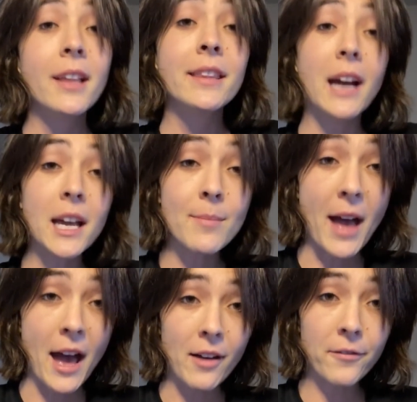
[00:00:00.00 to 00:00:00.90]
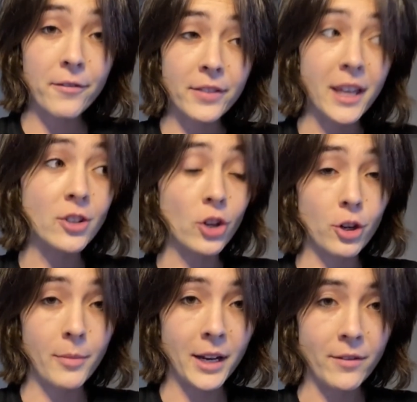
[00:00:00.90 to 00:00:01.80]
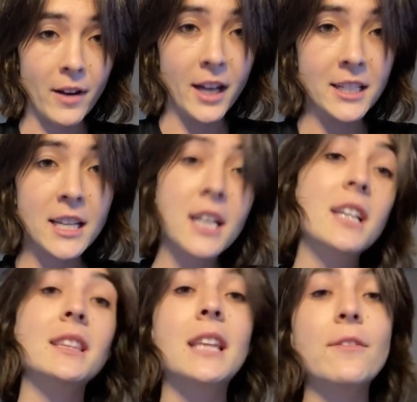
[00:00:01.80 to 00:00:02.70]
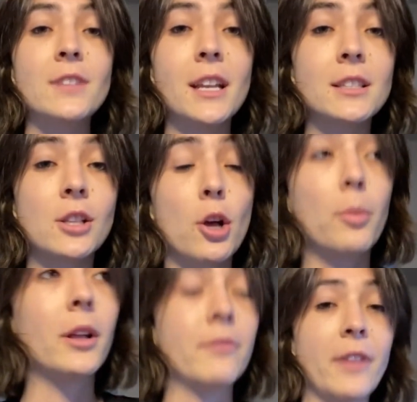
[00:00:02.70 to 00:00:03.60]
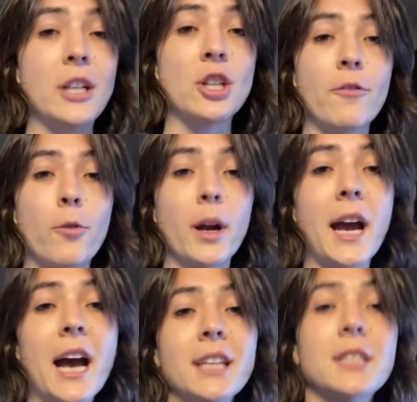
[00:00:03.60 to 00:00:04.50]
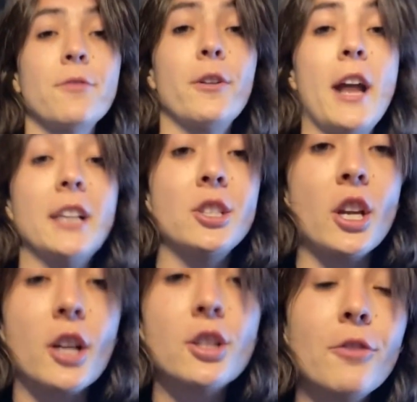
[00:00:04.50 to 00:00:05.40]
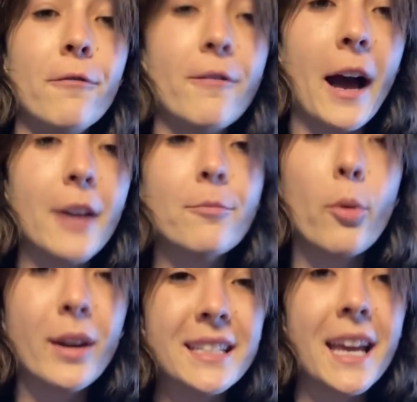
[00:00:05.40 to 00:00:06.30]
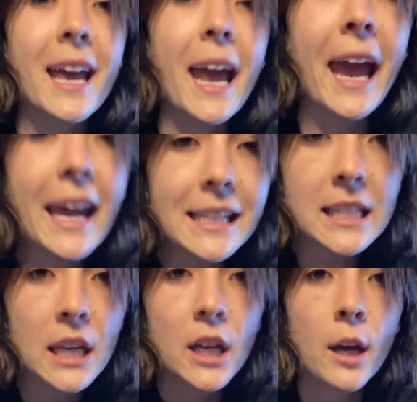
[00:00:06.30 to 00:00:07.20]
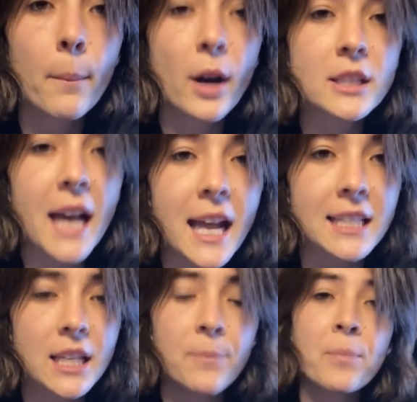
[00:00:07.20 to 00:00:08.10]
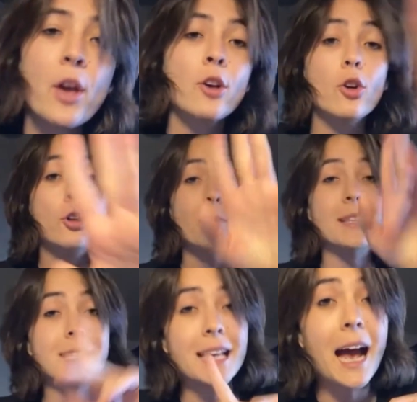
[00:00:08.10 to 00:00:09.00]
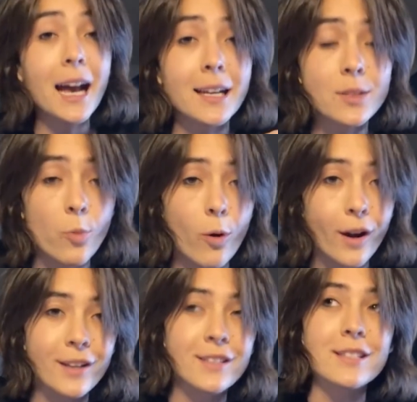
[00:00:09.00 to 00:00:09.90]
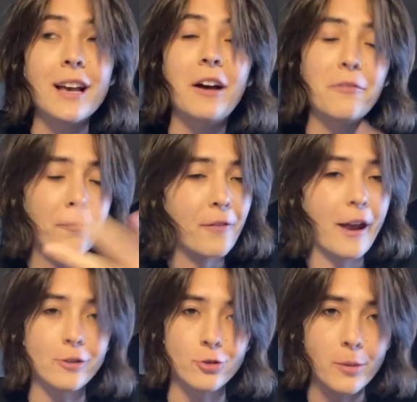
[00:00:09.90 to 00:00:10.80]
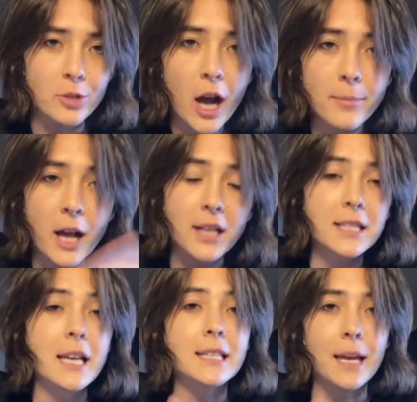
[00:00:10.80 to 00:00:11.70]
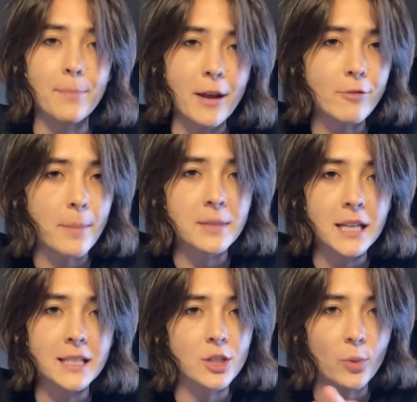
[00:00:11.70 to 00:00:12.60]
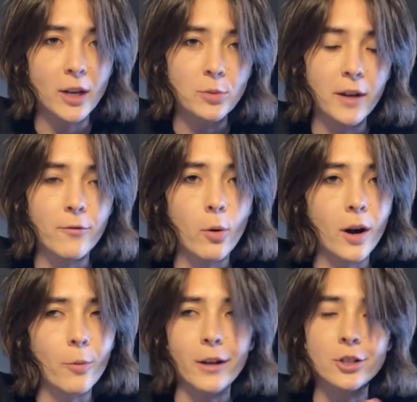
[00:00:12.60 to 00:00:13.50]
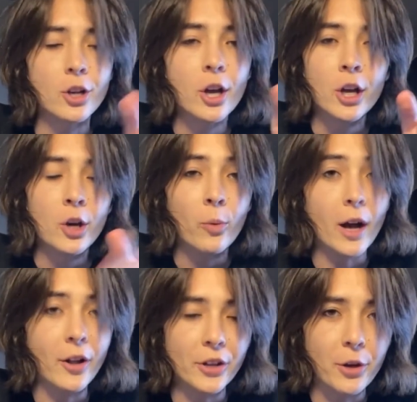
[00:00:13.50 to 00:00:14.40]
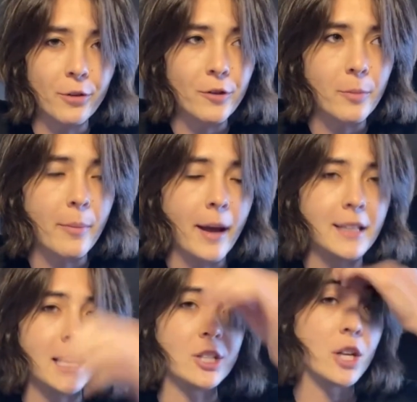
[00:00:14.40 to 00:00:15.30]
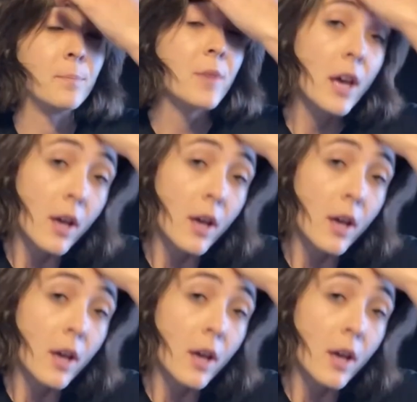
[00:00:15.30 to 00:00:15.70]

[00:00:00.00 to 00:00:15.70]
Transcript: The IMF, the Internal Money Fund, lifted its global inflation forecast for next year to 5.8%. Goldman Sachs warns of extreme job losses and bankruptcies in 2024, which we all knew if you've been paying attention.